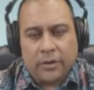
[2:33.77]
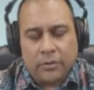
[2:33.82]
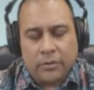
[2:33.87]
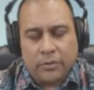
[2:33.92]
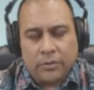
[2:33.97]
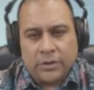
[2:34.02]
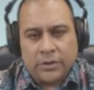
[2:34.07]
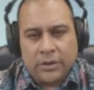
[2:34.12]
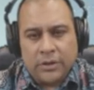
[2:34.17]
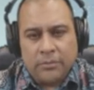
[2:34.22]

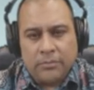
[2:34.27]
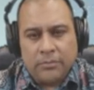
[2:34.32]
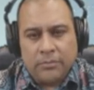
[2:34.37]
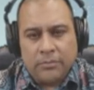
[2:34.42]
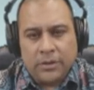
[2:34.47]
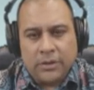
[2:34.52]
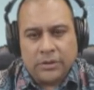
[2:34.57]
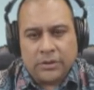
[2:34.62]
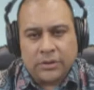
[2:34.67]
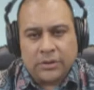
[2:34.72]
your
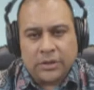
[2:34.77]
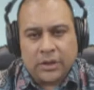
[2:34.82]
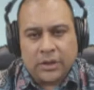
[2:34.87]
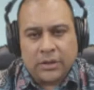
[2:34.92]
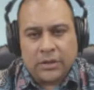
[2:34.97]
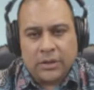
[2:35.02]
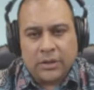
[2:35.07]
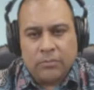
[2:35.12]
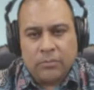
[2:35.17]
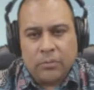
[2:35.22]
team, is
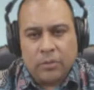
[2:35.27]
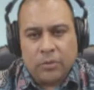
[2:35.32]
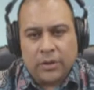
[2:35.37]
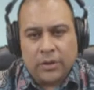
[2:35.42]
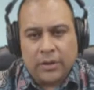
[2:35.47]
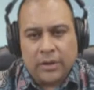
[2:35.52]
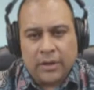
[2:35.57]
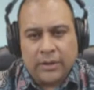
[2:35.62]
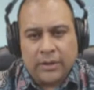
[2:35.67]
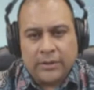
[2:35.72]
targeting more
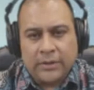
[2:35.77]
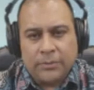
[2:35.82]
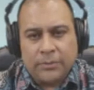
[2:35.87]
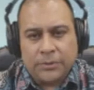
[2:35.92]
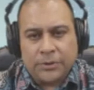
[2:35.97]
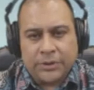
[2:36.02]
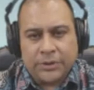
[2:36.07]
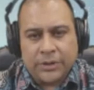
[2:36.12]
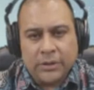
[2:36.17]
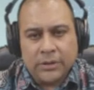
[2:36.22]
than
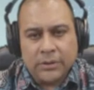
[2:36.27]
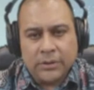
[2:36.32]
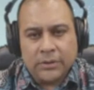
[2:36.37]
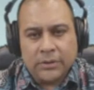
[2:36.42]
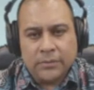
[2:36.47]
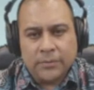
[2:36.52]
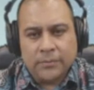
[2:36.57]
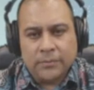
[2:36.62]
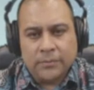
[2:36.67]
90%.